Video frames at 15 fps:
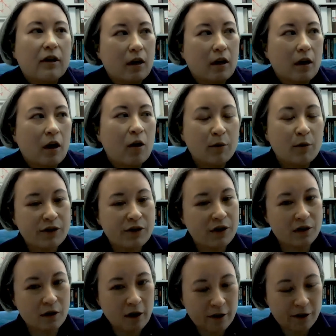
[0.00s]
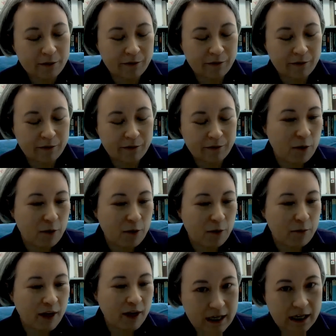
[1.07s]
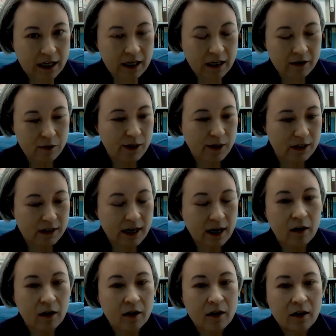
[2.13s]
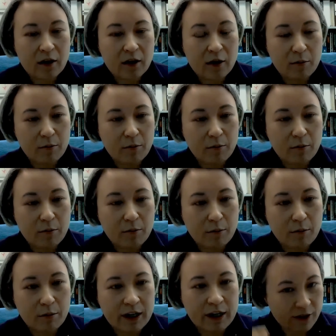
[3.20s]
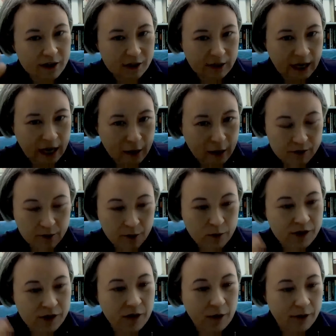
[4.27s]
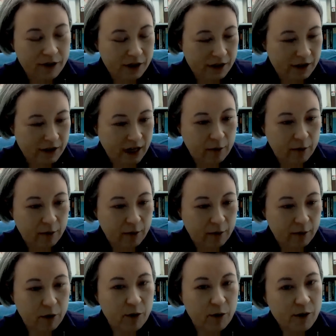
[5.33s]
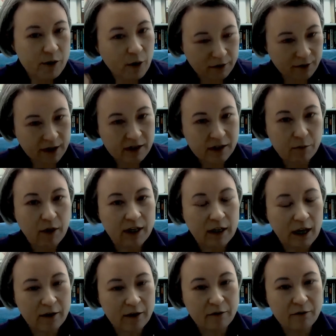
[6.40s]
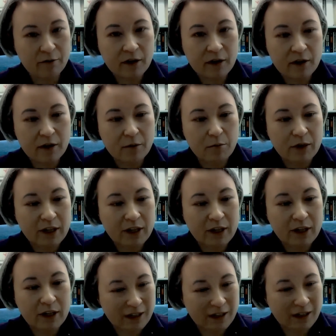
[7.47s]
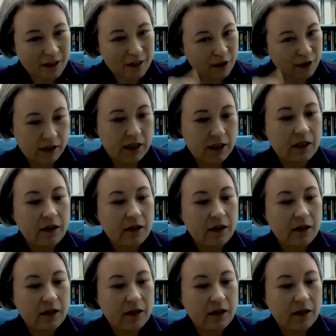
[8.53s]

almost as long far back as we can see, as we can tell. But the atmosphere wasn't always the same. It was always being affected by life, but in different ways.